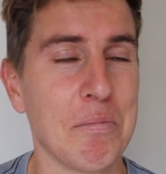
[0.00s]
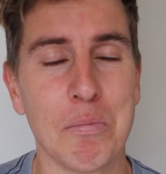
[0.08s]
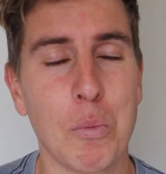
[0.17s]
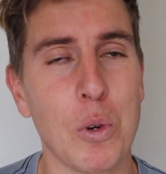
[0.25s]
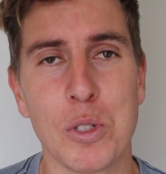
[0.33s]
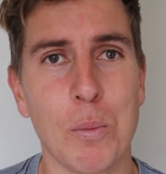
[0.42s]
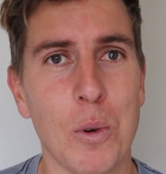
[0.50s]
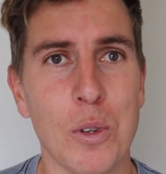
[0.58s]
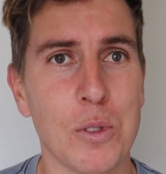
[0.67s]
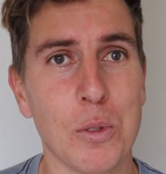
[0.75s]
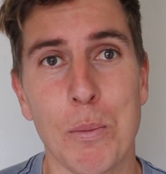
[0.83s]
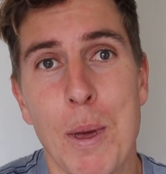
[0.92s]
worse and
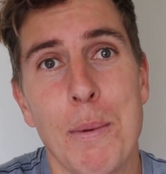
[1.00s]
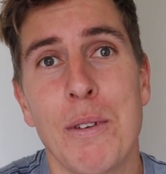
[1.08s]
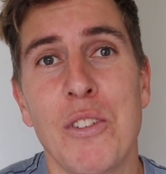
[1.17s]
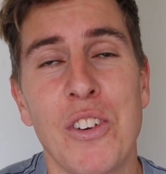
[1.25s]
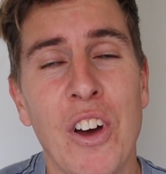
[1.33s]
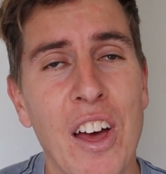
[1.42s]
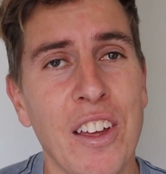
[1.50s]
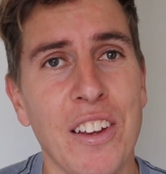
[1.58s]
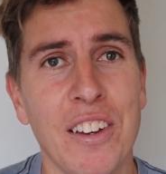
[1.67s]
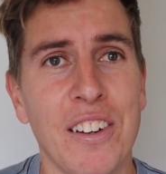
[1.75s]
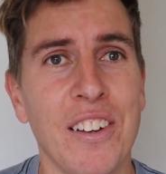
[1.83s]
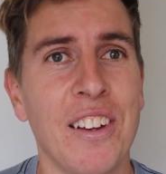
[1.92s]
worse, or maybe even die.
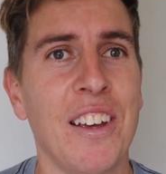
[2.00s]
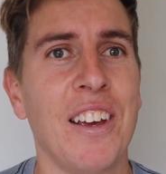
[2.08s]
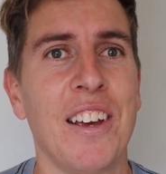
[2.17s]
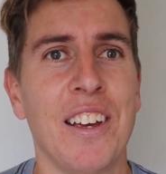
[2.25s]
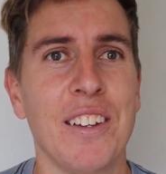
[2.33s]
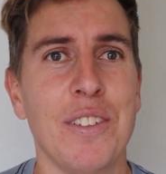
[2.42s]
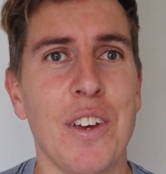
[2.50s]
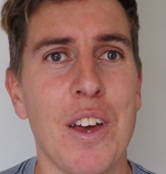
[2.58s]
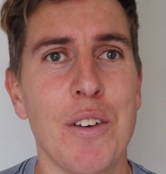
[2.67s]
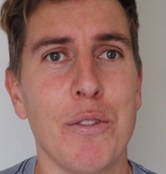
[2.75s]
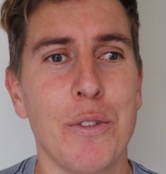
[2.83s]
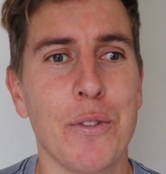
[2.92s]
And if you
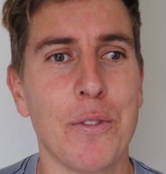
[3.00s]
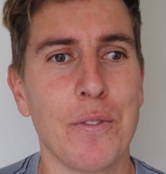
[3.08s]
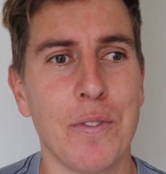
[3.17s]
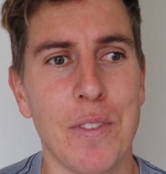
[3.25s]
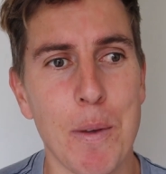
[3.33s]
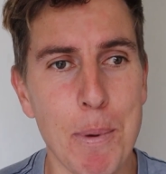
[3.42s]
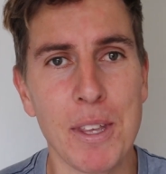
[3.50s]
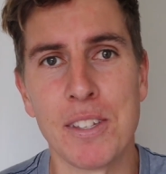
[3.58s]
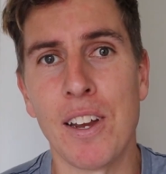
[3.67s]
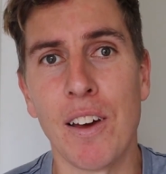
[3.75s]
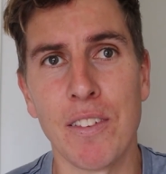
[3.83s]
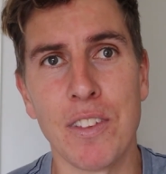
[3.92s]
have the
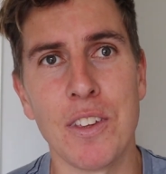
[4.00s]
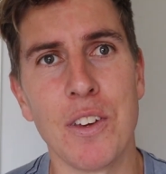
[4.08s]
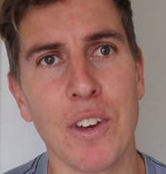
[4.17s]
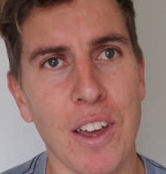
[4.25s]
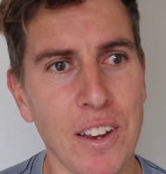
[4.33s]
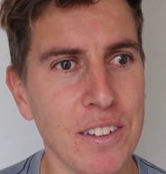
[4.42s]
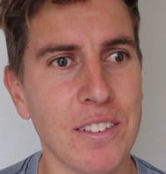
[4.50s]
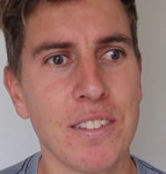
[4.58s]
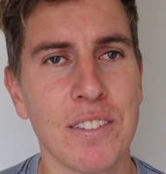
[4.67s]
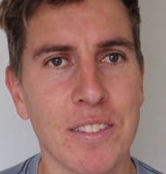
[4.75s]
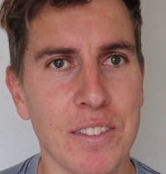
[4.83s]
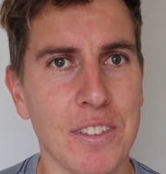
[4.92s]
best health that you can,
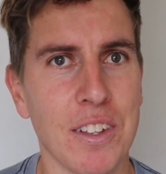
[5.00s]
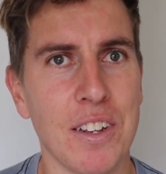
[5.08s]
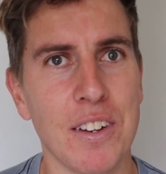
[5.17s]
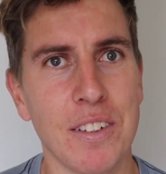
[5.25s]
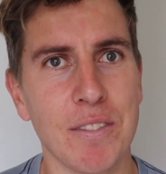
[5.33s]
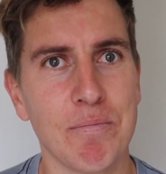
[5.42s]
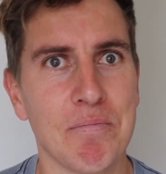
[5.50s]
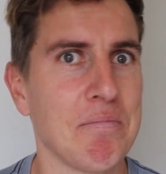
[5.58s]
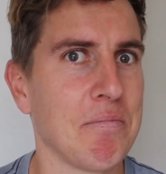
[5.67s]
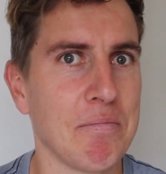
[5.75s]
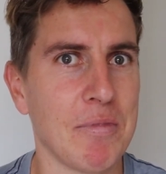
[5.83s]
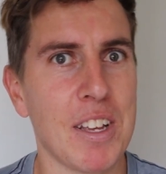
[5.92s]
then,
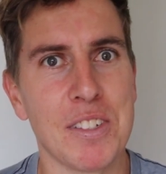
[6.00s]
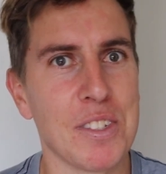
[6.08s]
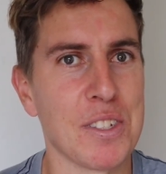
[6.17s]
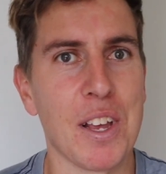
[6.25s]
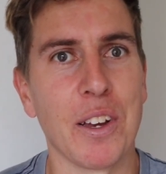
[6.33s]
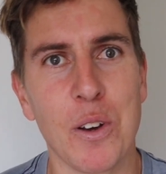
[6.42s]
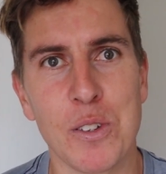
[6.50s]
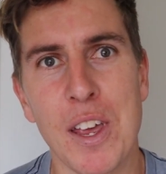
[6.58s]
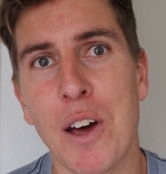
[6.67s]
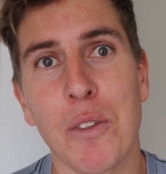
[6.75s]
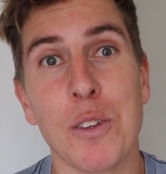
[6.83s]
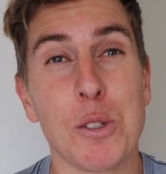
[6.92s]
as the saying goes,
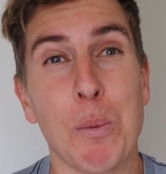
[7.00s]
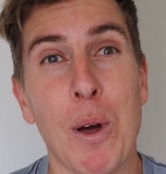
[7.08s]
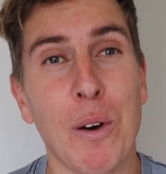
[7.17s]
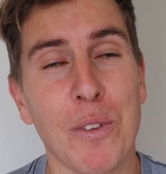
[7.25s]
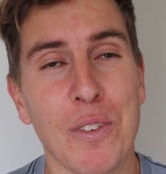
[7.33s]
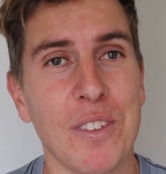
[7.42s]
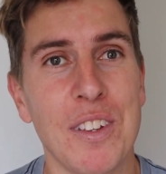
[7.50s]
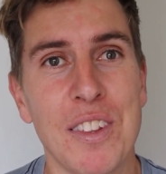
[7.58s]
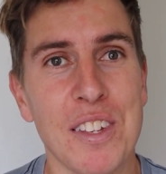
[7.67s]
health is wealth in